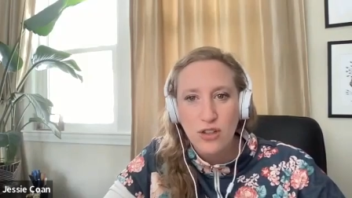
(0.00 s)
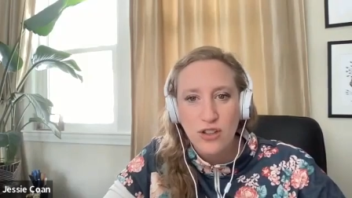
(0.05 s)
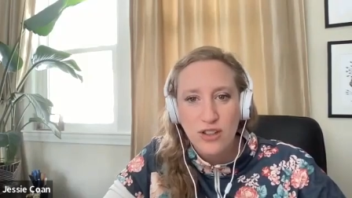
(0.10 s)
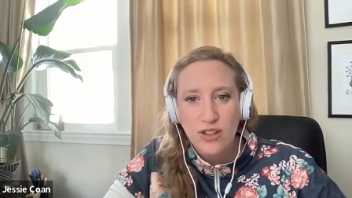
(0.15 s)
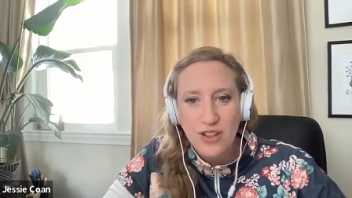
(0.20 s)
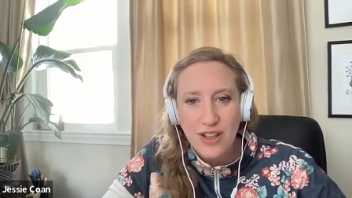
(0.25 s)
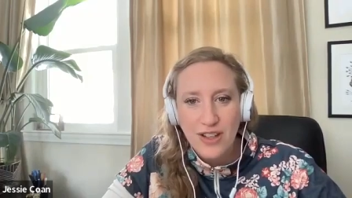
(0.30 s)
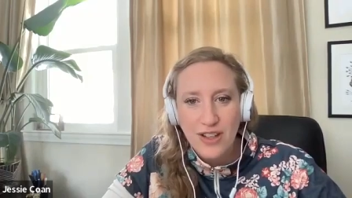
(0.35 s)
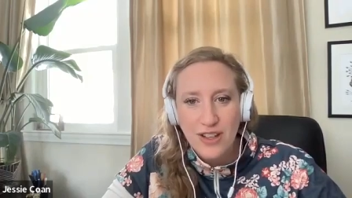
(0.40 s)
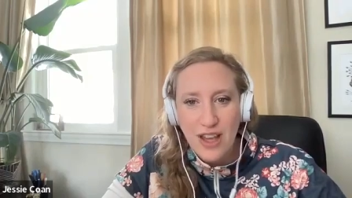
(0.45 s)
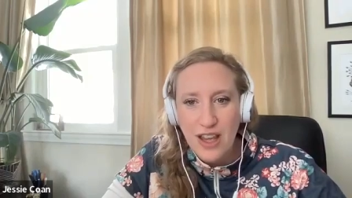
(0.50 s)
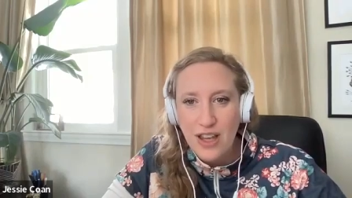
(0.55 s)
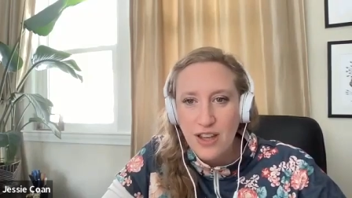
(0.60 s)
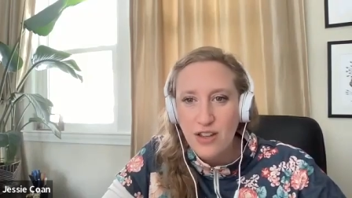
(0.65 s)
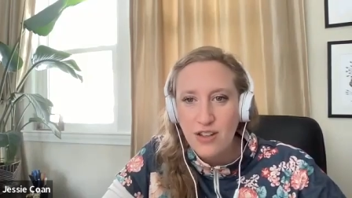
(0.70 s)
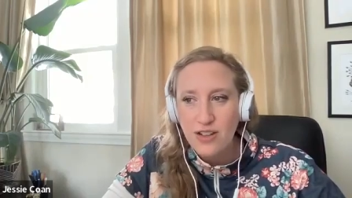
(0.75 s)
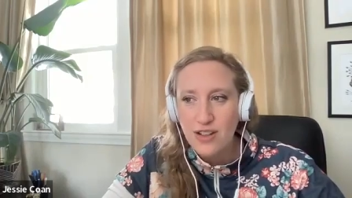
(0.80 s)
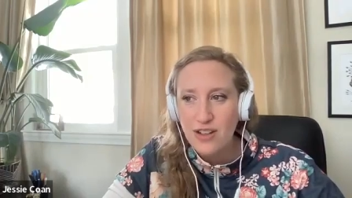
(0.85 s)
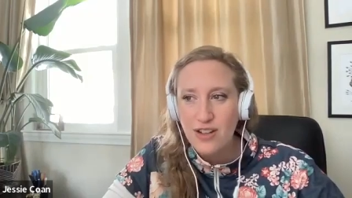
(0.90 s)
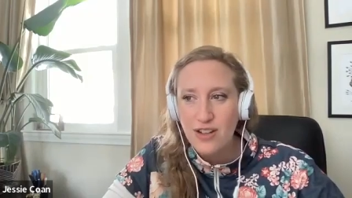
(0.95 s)
look like?
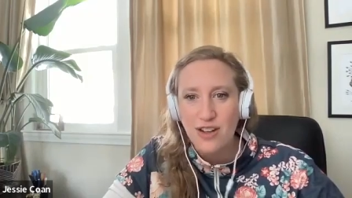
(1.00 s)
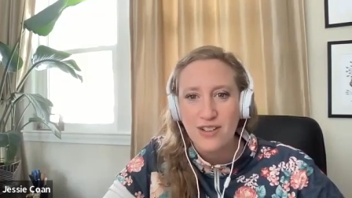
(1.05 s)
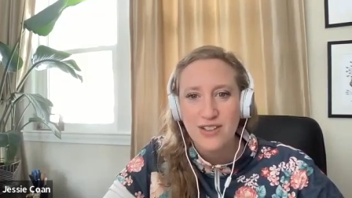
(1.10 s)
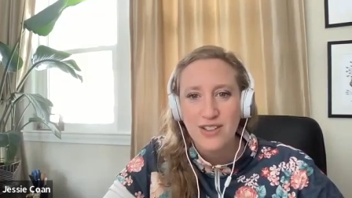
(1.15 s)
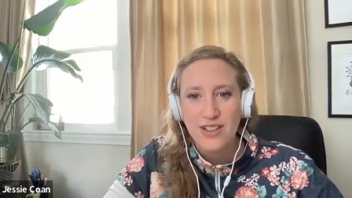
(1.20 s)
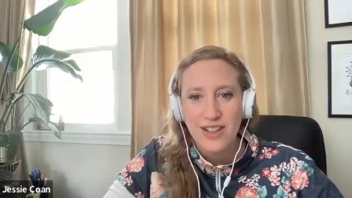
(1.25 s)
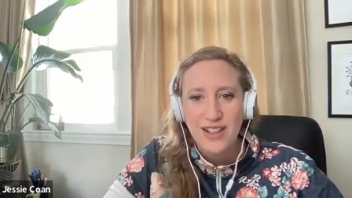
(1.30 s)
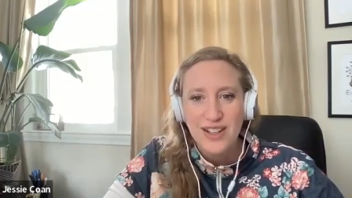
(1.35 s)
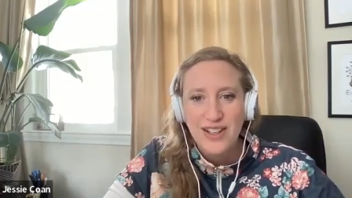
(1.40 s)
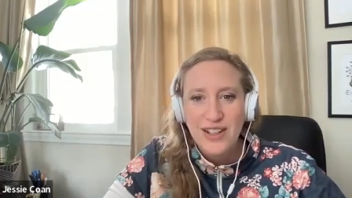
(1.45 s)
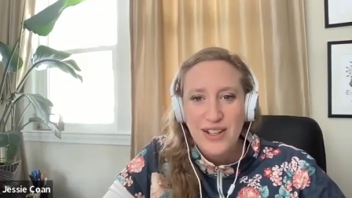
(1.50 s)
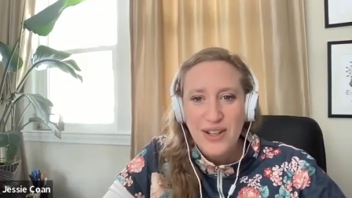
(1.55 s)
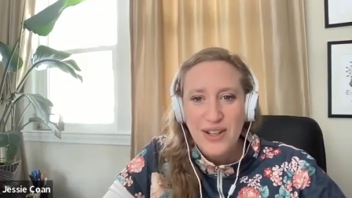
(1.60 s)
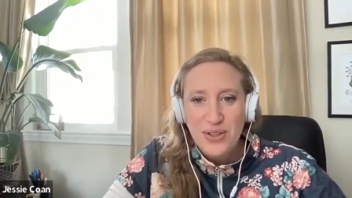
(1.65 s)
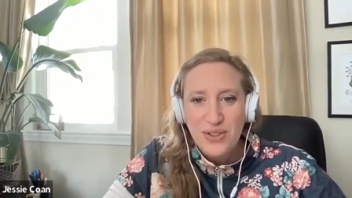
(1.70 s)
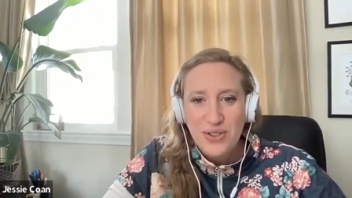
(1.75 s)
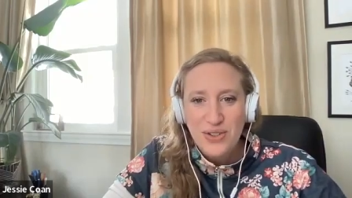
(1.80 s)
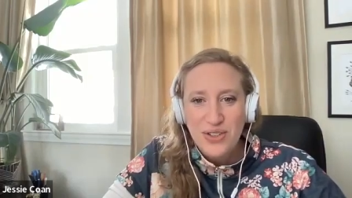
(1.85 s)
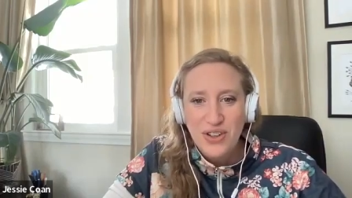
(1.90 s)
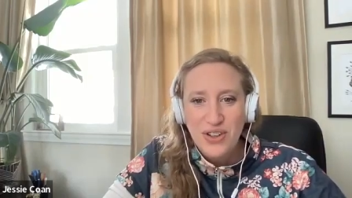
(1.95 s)
Hey, you know,
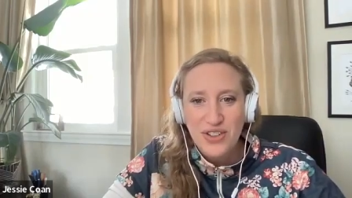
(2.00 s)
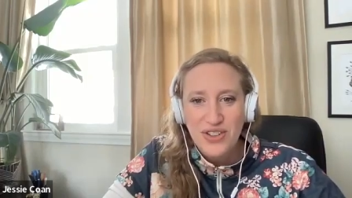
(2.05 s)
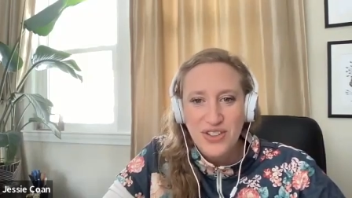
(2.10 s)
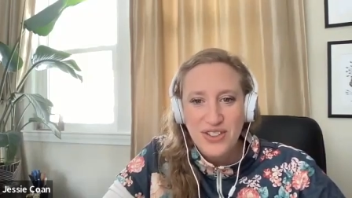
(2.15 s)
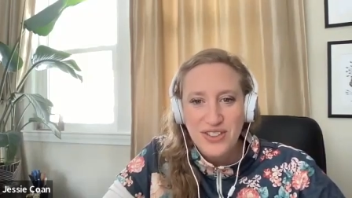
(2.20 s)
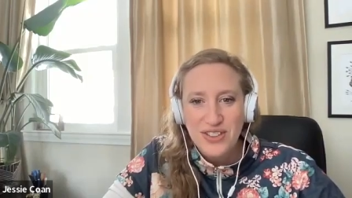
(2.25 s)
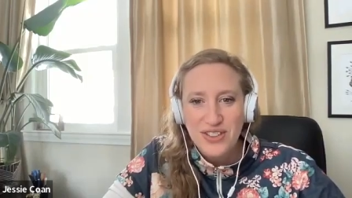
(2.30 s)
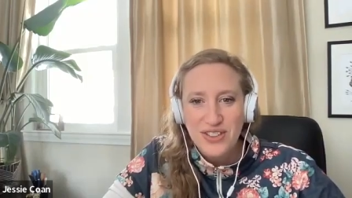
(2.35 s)
so